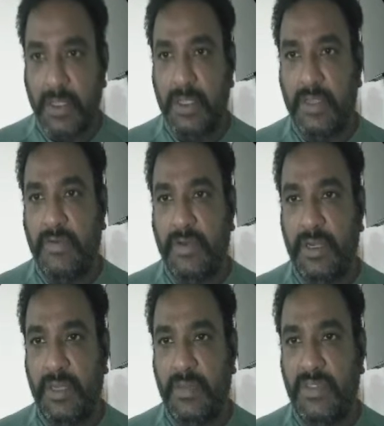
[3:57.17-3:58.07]
If all
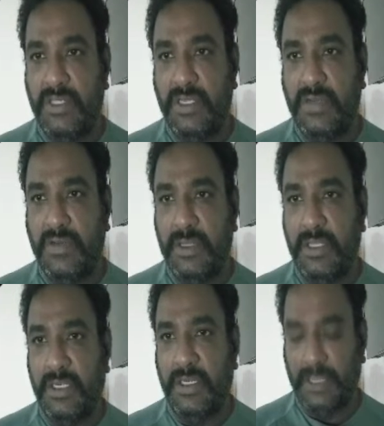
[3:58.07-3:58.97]
numbers are equal,
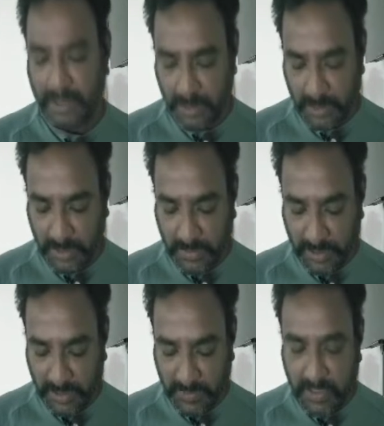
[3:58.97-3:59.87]
then it will
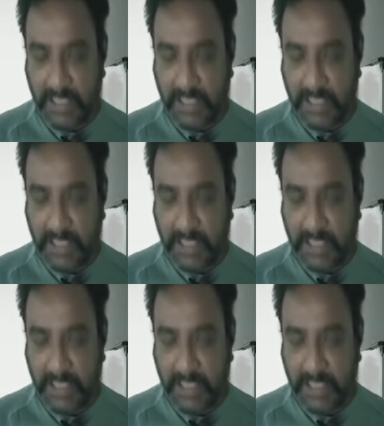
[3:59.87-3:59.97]
display it as